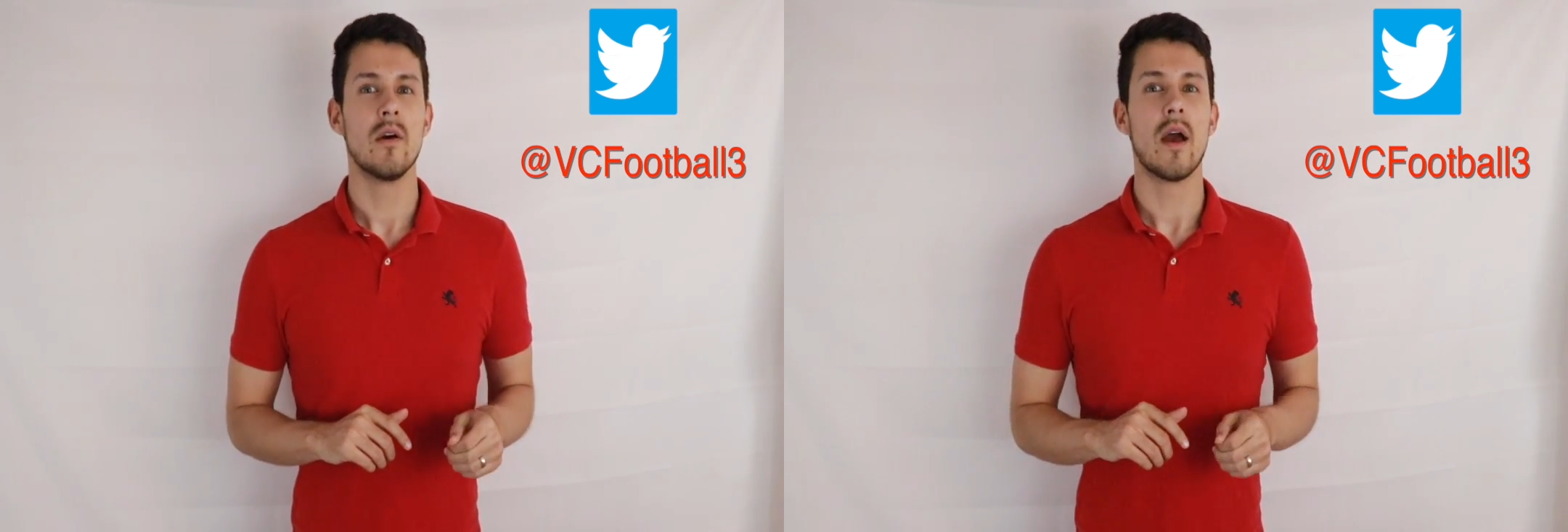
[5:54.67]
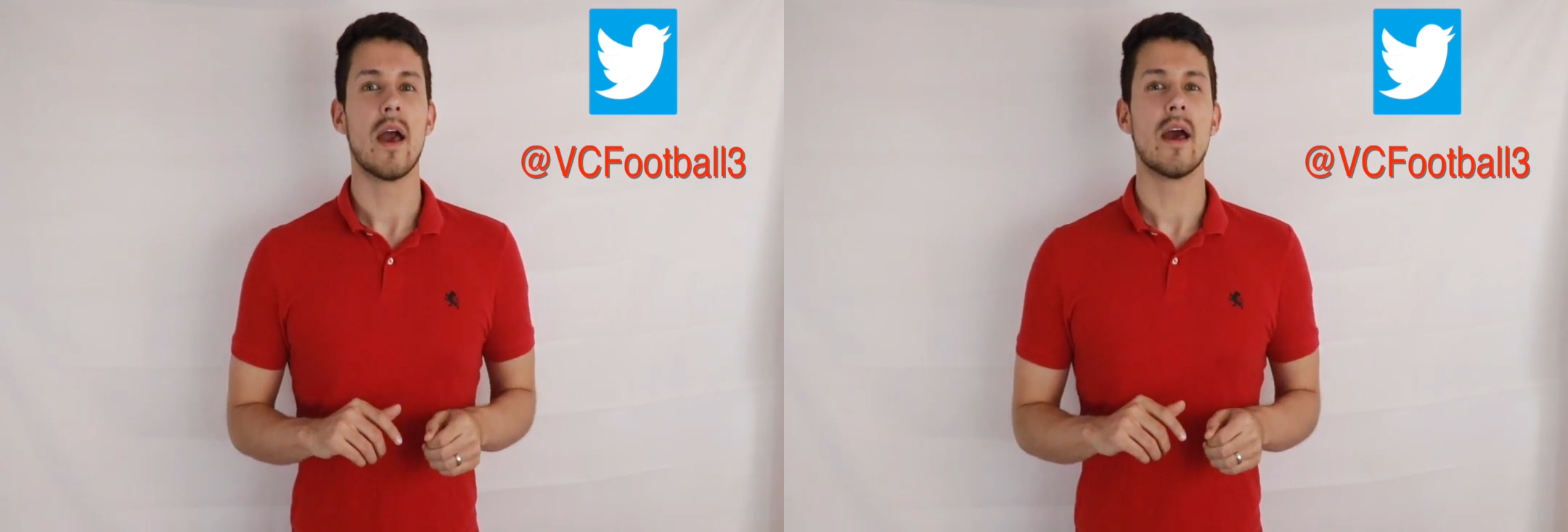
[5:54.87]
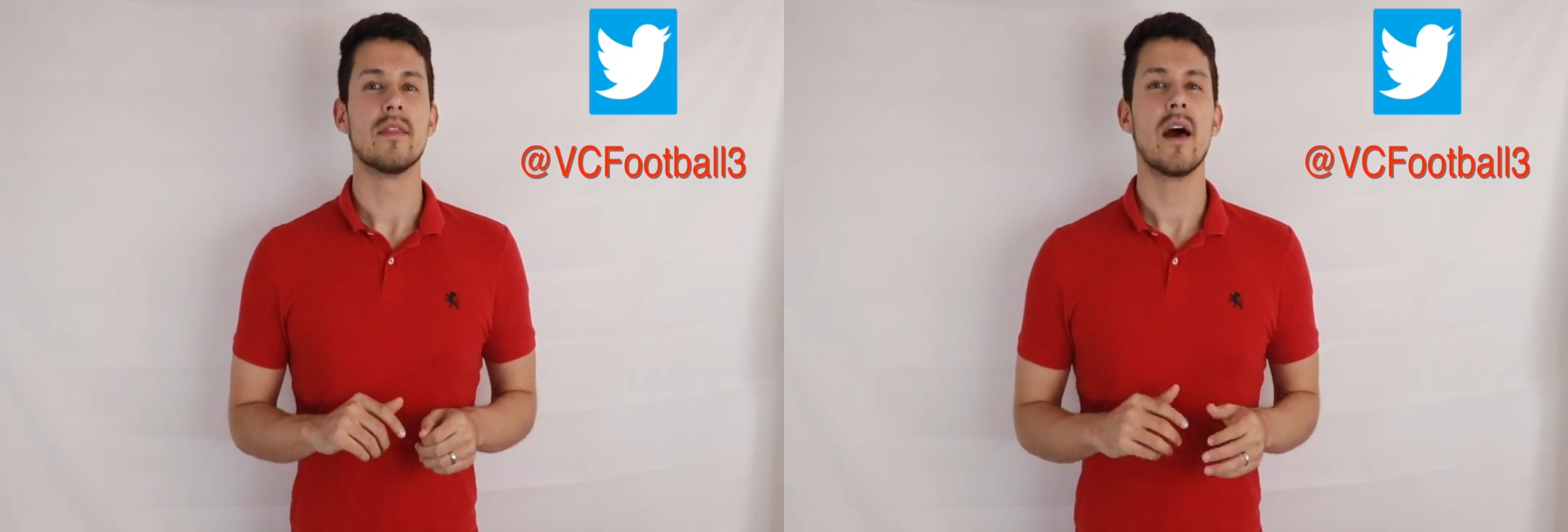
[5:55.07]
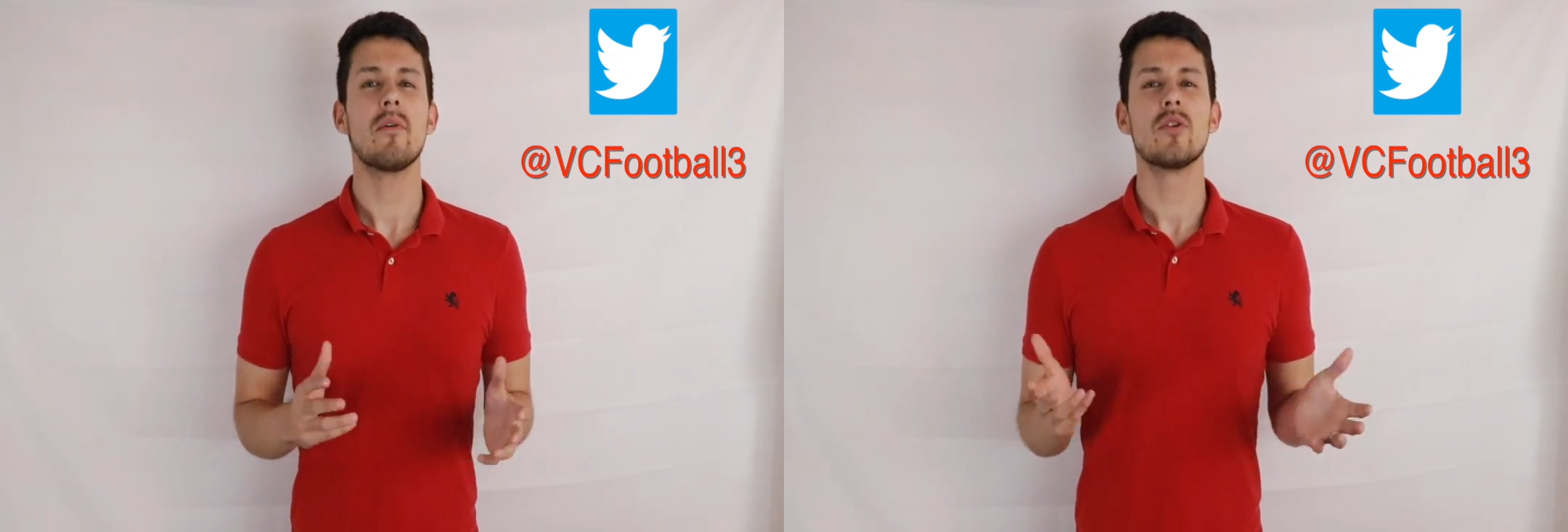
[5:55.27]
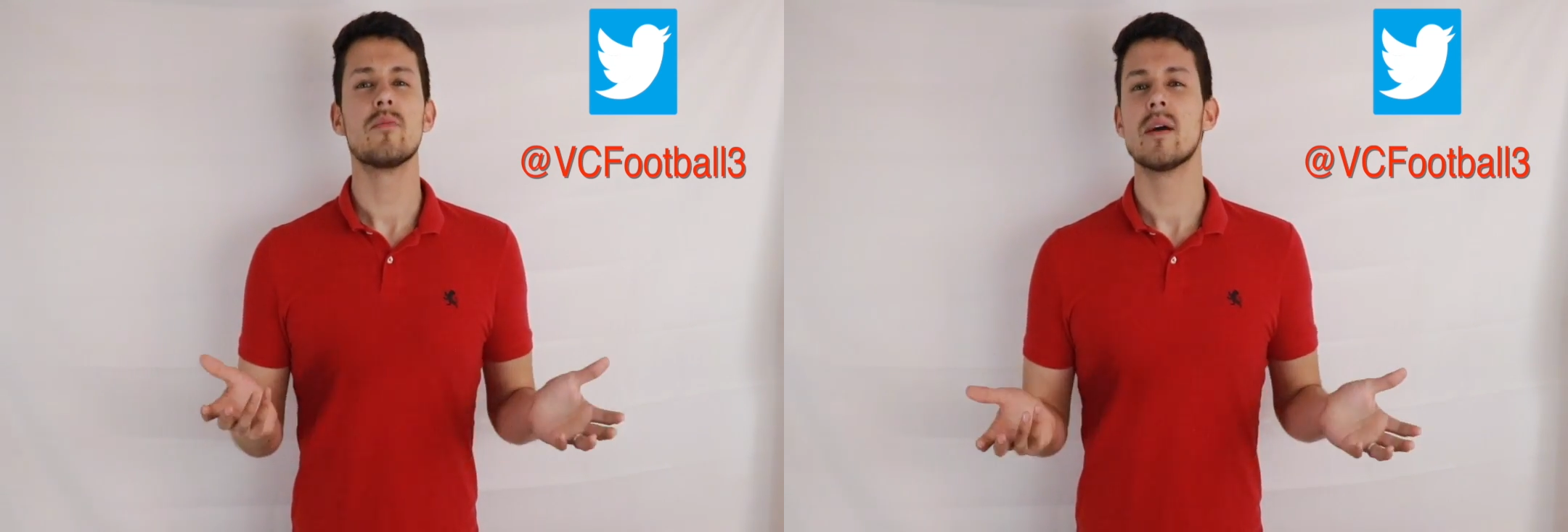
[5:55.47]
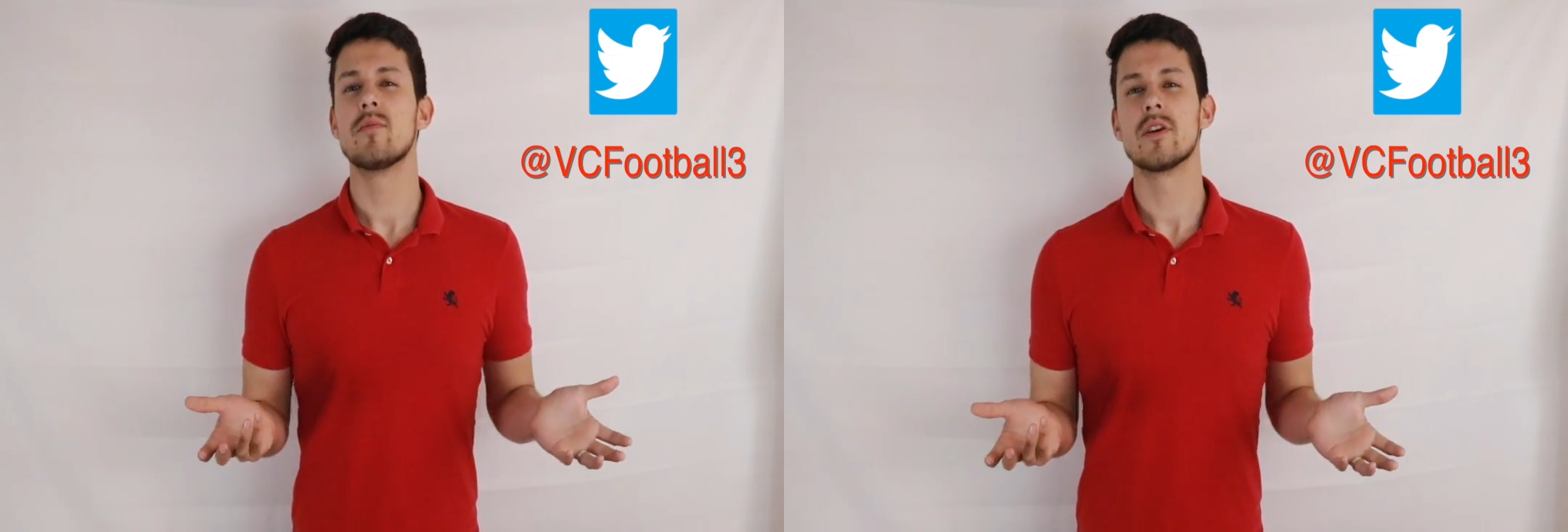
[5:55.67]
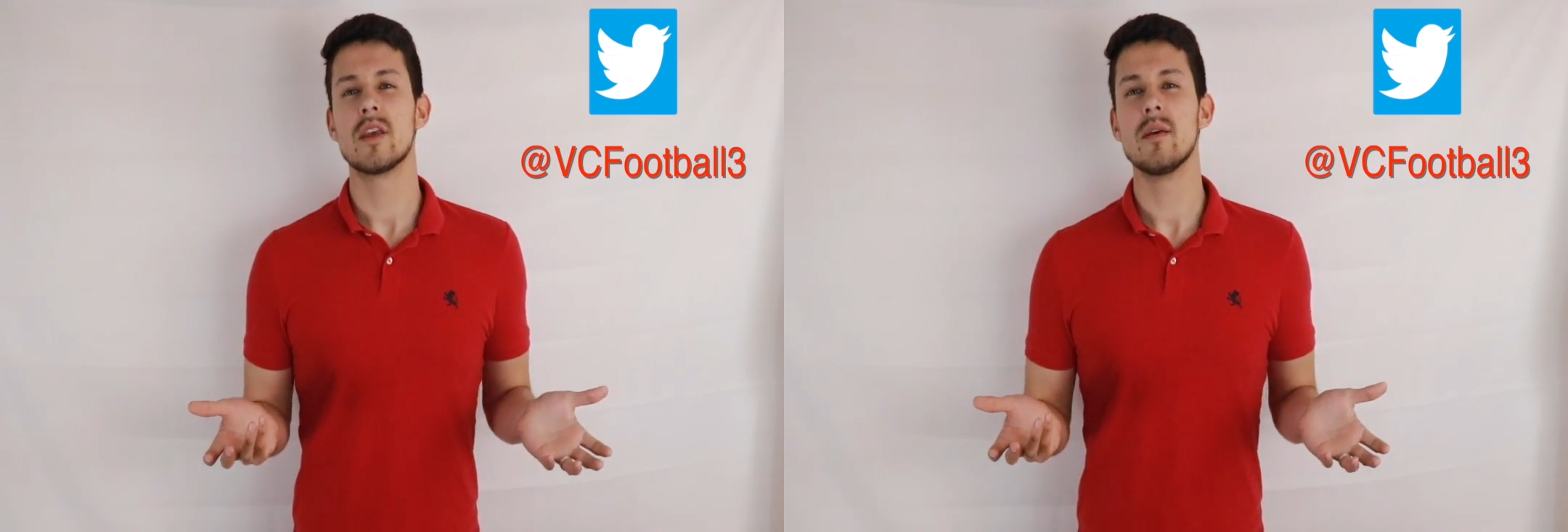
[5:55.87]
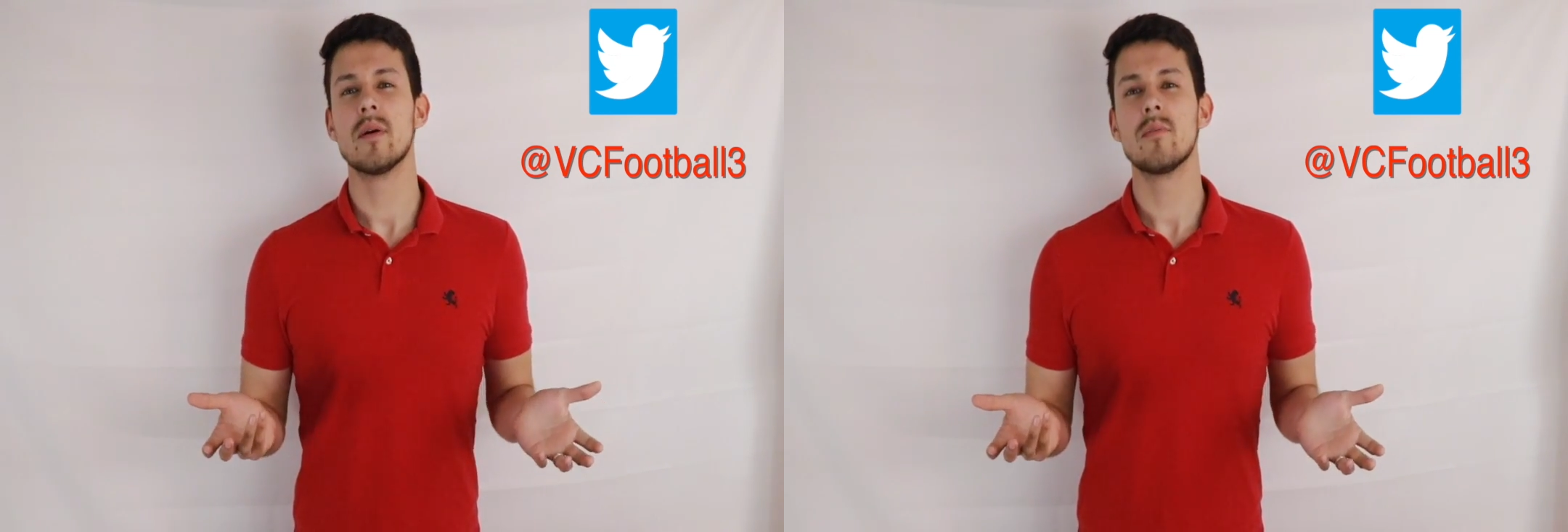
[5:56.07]
and that way you'll be able to
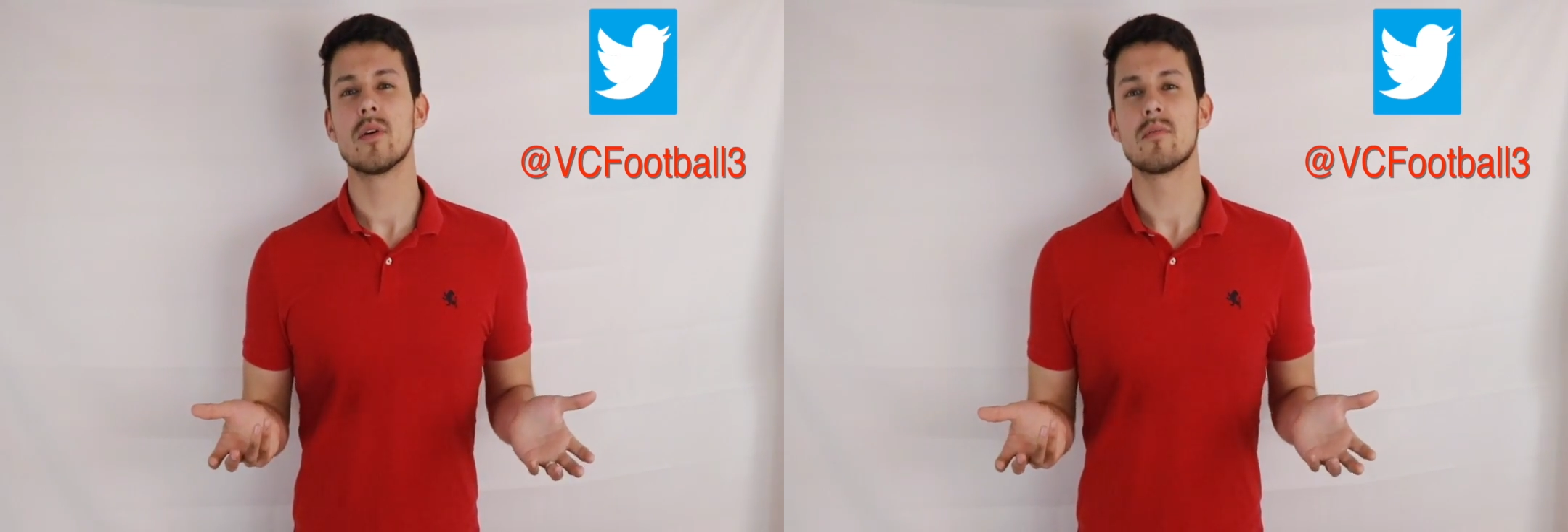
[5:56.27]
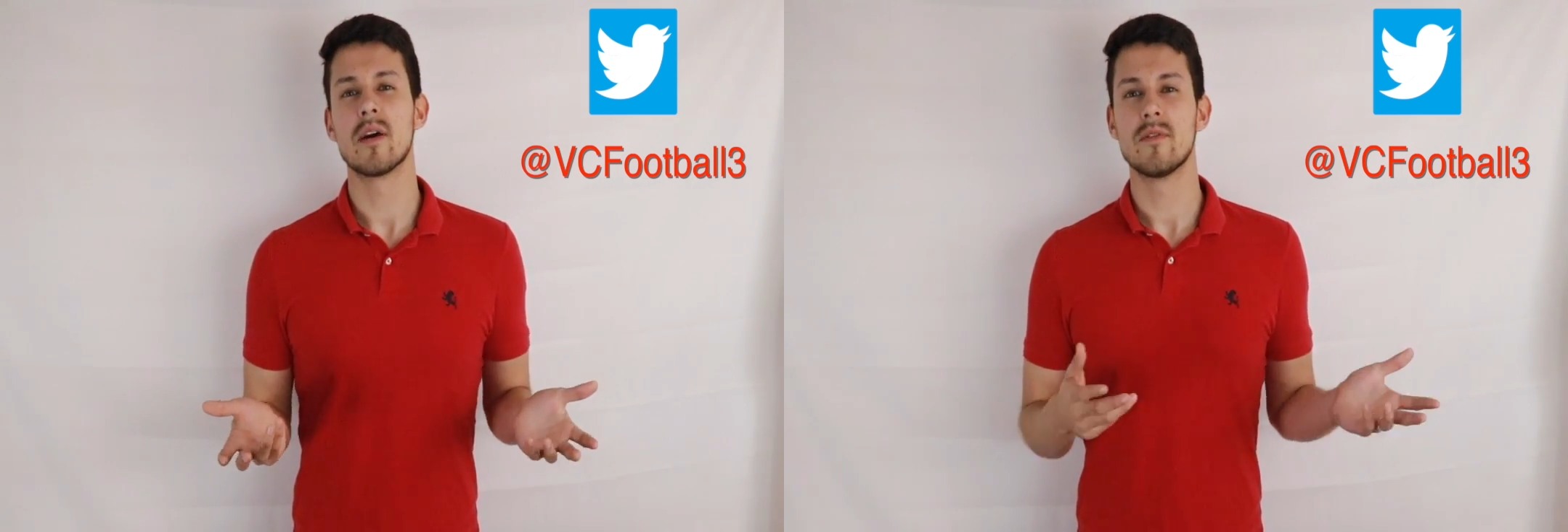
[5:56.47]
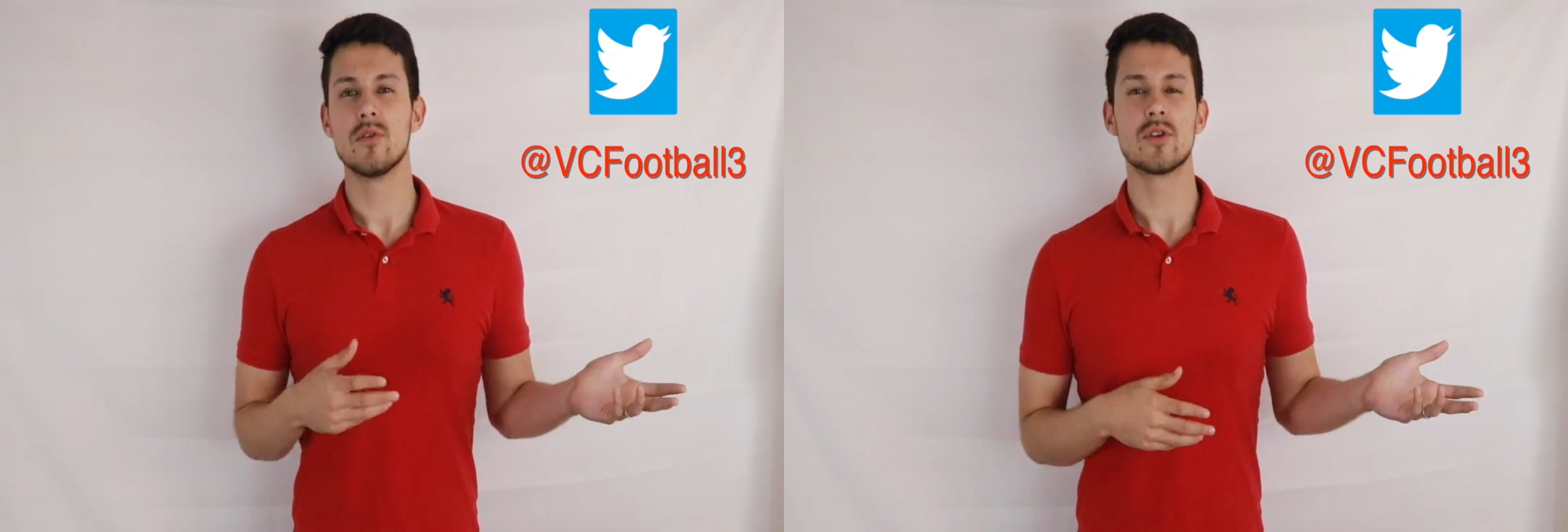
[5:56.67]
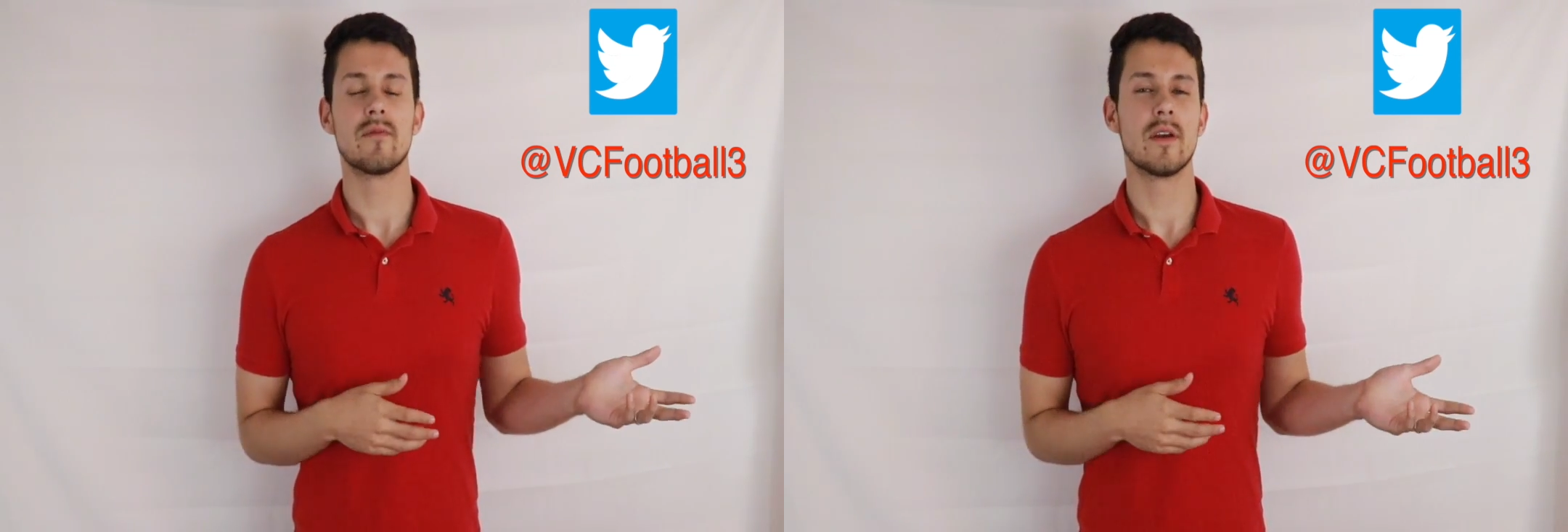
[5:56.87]
keep up with my future